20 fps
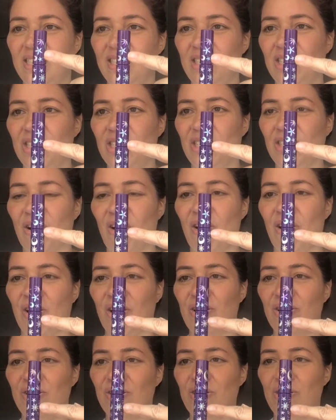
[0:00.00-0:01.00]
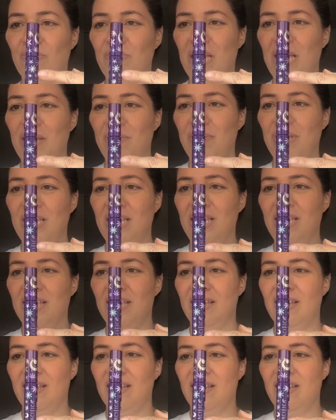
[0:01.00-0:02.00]
stars maybe.
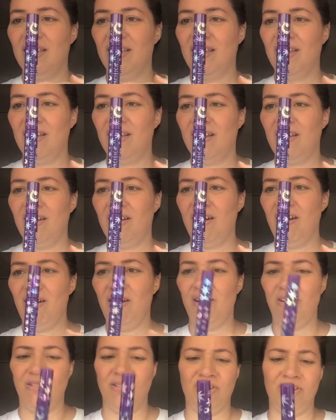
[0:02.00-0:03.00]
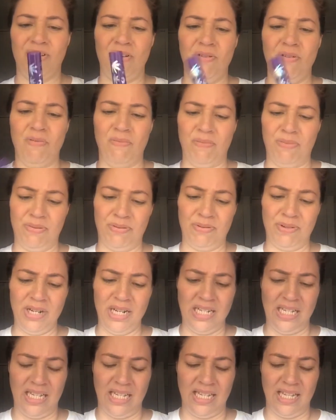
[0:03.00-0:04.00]
Oh, so
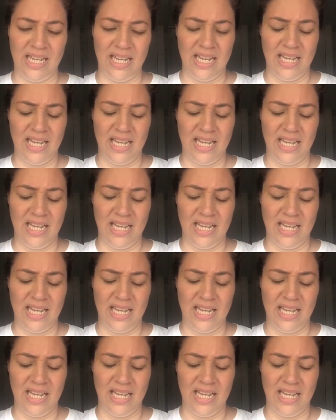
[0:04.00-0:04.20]
pretty.